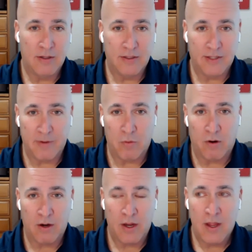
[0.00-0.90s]
Send me
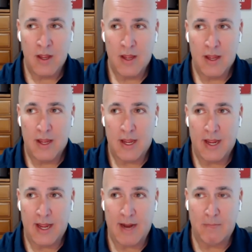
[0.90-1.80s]
work."
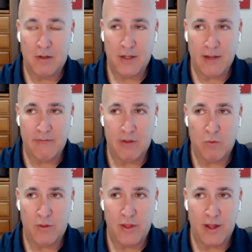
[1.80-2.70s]
And I believe that
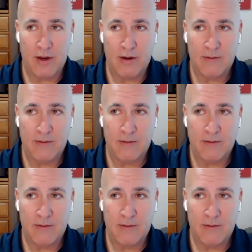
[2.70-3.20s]
within,